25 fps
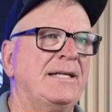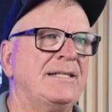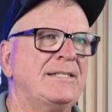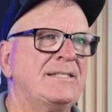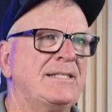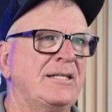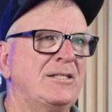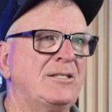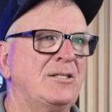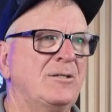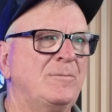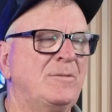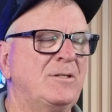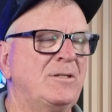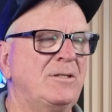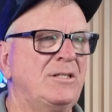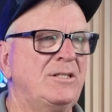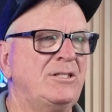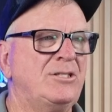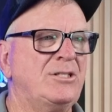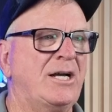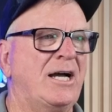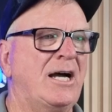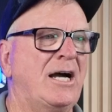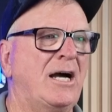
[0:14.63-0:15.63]
And I sent them to
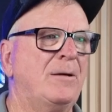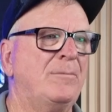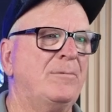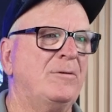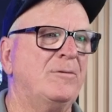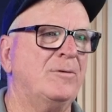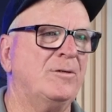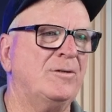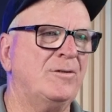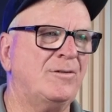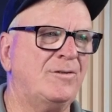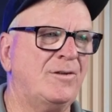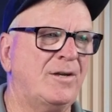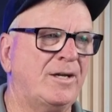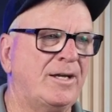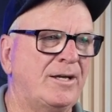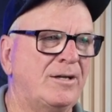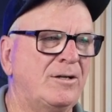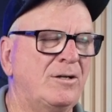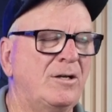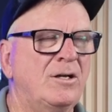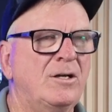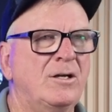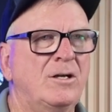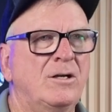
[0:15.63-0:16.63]
the job. It was
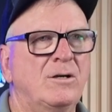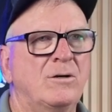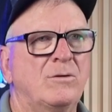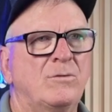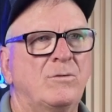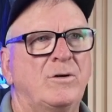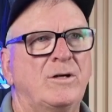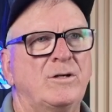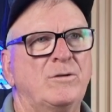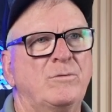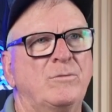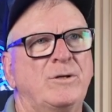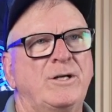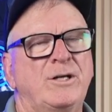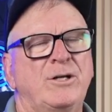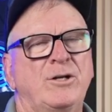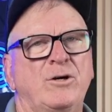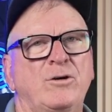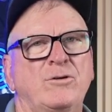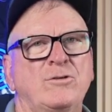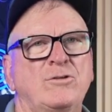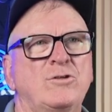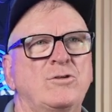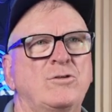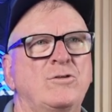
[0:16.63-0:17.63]

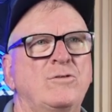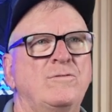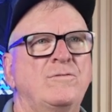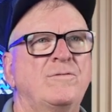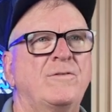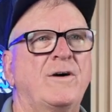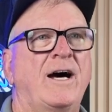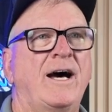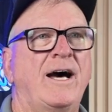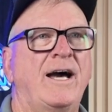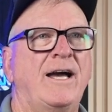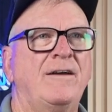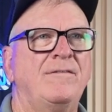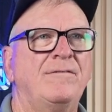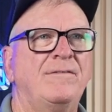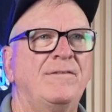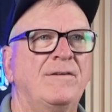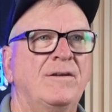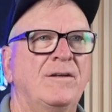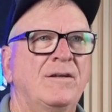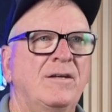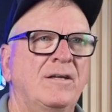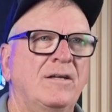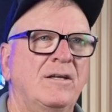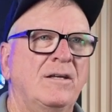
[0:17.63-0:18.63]

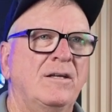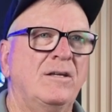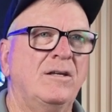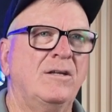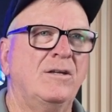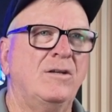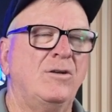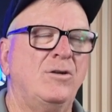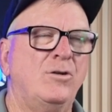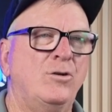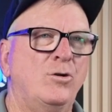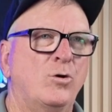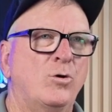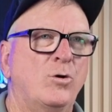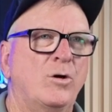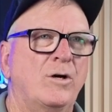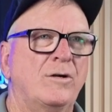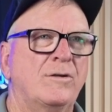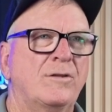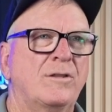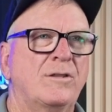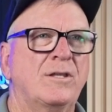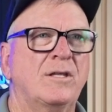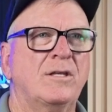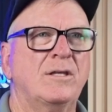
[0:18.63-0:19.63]
11025
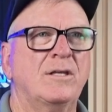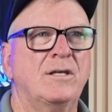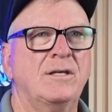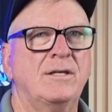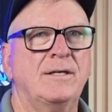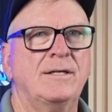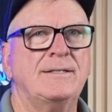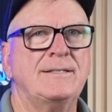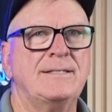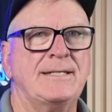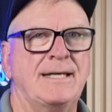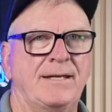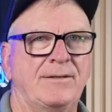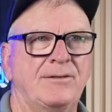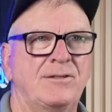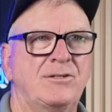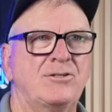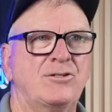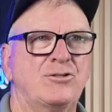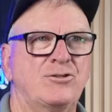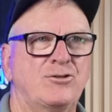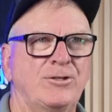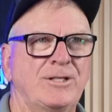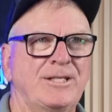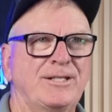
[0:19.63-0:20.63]
North 10th
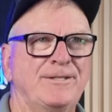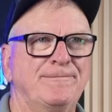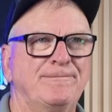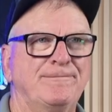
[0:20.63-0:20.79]
Street.